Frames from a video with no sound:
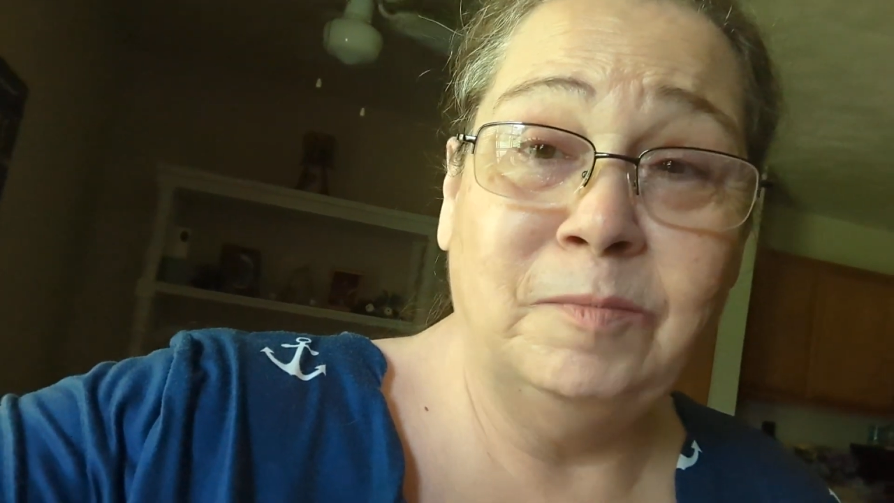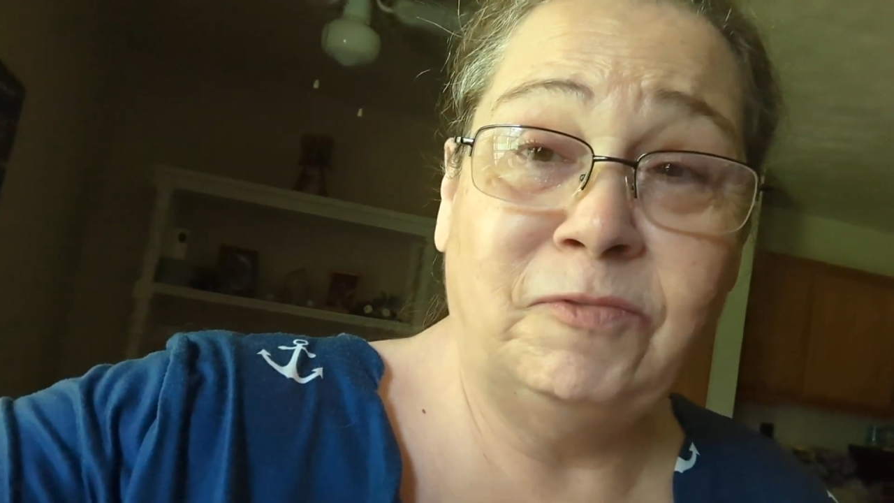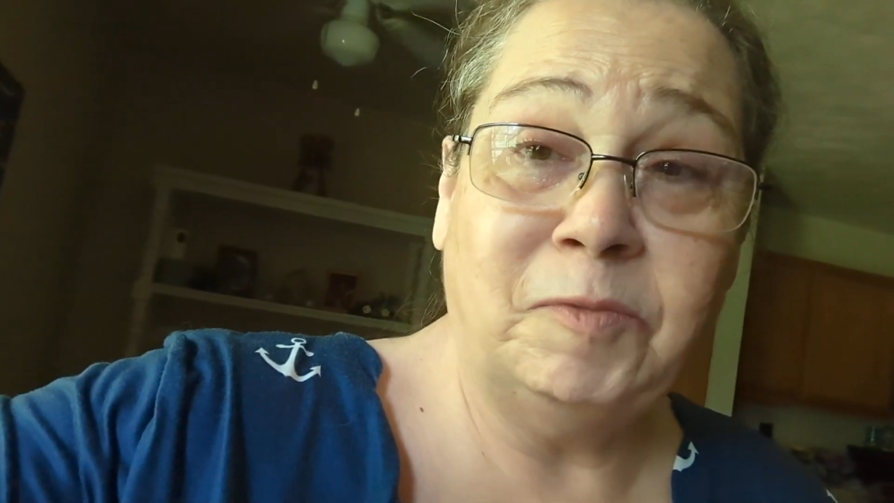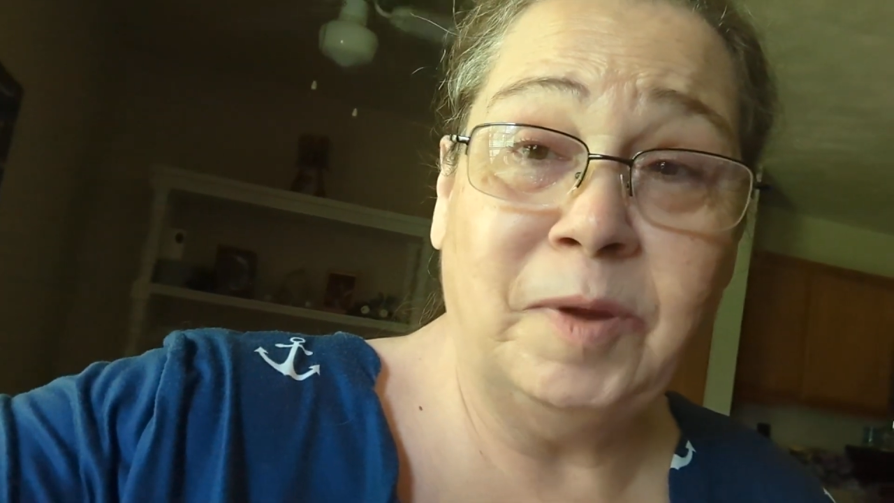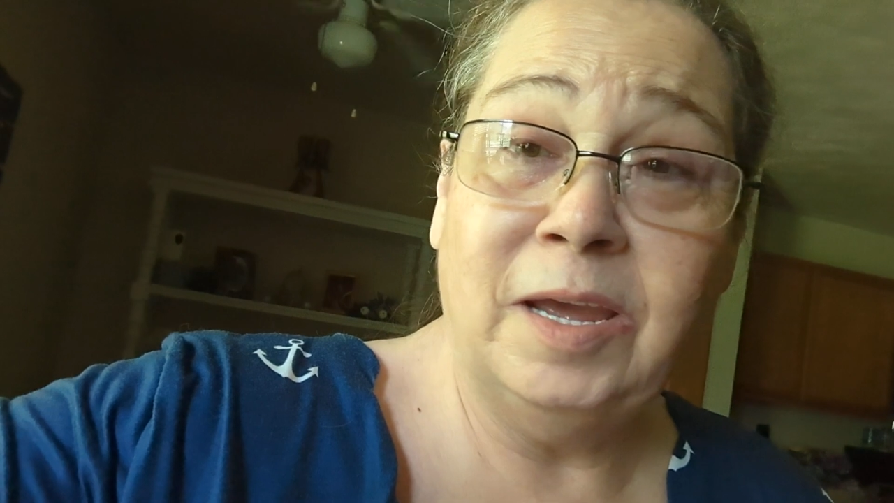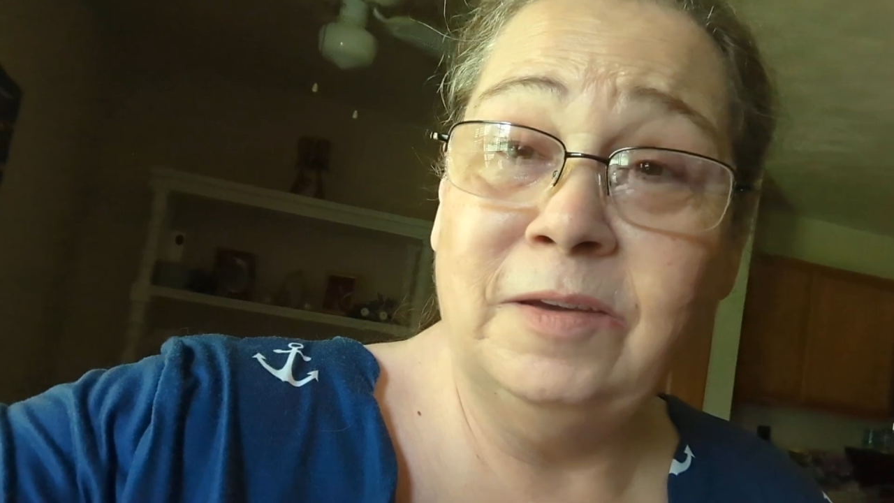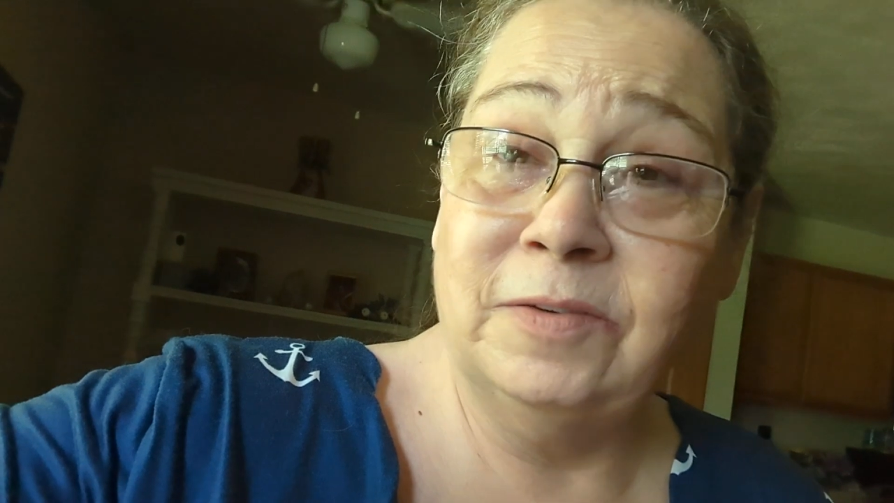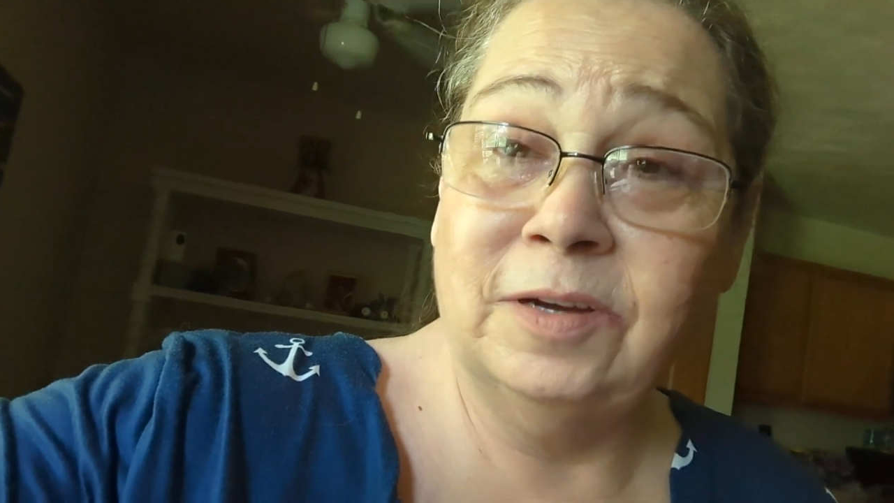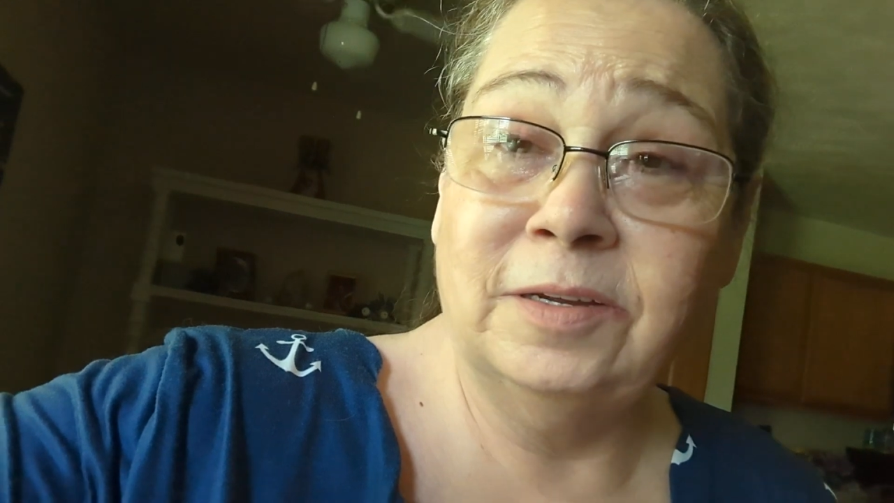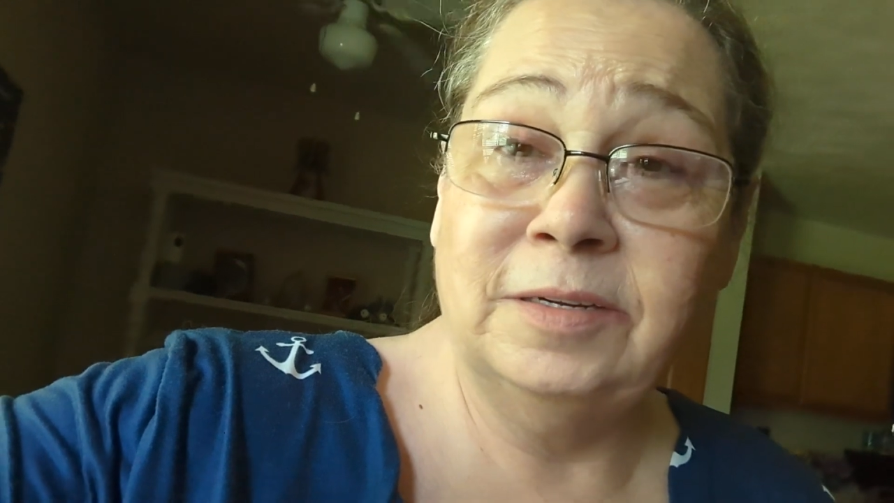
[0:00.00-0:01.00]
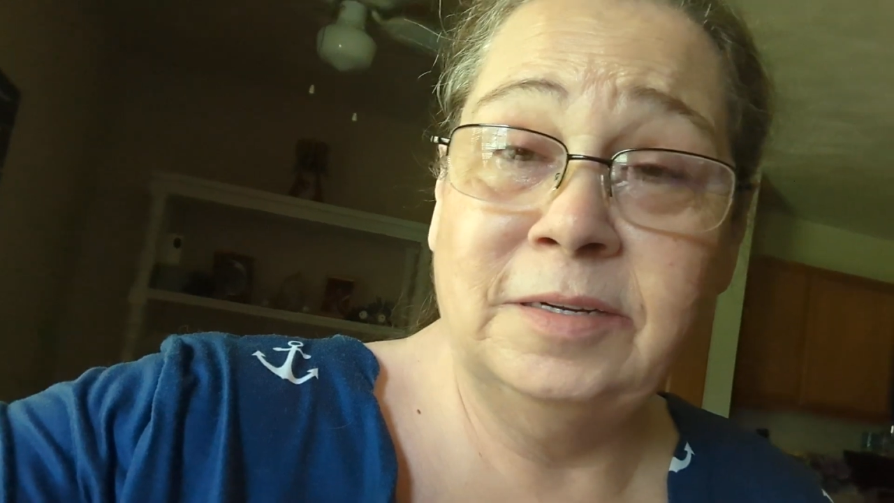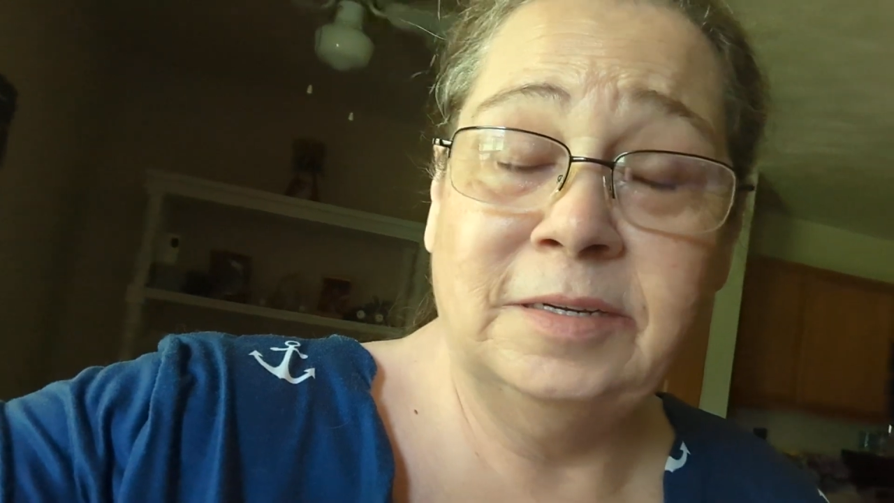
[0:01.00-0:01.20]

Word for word: from Avon.